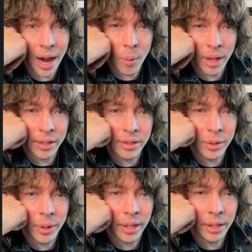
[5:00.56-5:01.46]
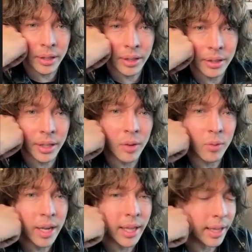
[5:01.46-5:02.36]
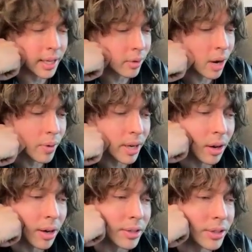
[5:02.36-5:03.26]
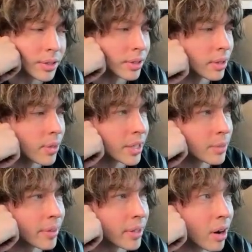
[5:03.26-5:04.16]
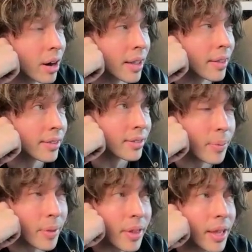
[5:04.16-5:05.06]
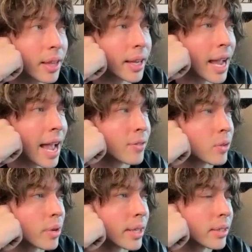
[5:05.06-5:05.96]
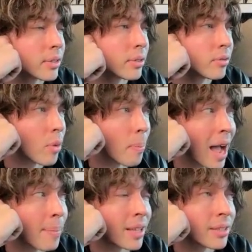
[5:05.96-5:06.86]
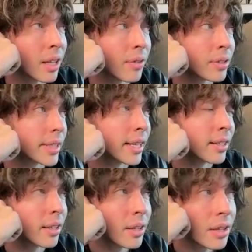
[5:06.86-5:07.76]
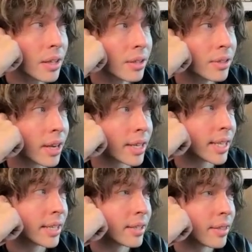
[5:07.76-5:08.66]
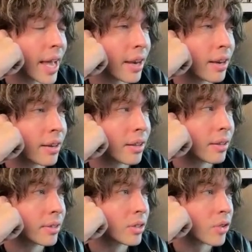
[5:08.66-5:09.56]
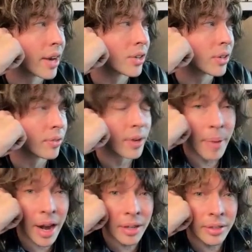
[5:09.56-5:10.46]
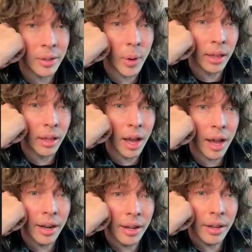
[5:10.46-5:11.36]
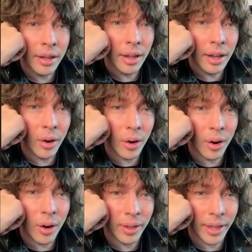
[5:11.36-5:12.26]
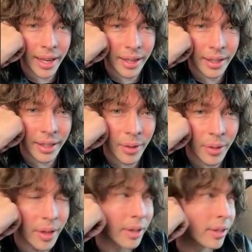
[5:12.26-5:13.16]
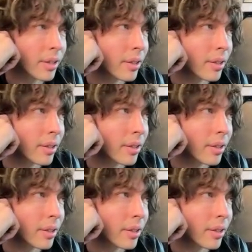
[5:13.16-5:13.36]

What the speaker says: how well it's doing. really like a real artist just thinks about the art, and it's something that like I have to really remind myself, because I get sucked into that trench of comparison quite a lot, or like the